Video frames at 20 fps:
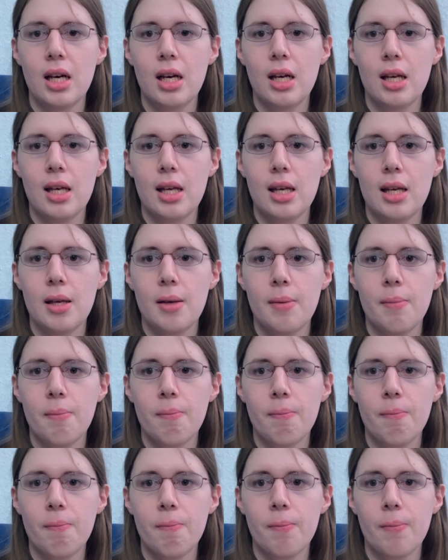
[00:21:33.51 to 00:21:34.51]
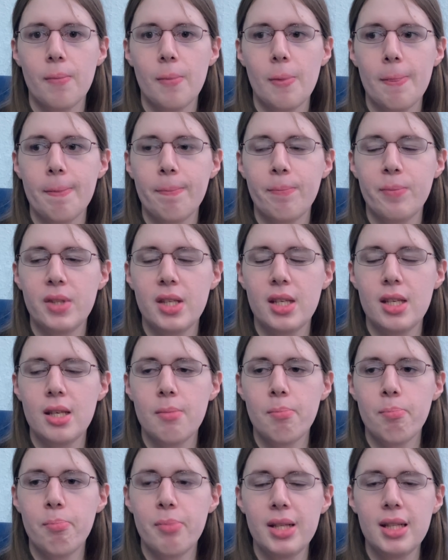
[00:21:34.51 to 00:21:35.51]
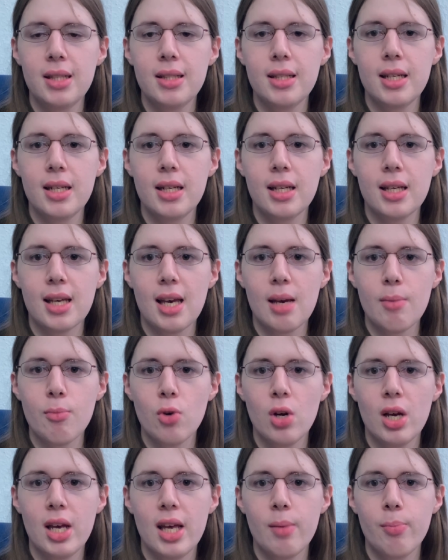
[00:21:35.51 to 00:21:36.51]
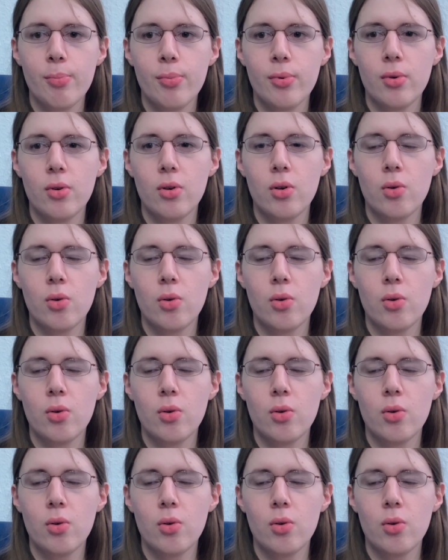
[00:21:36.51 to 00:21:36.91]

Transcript: The built-in camera app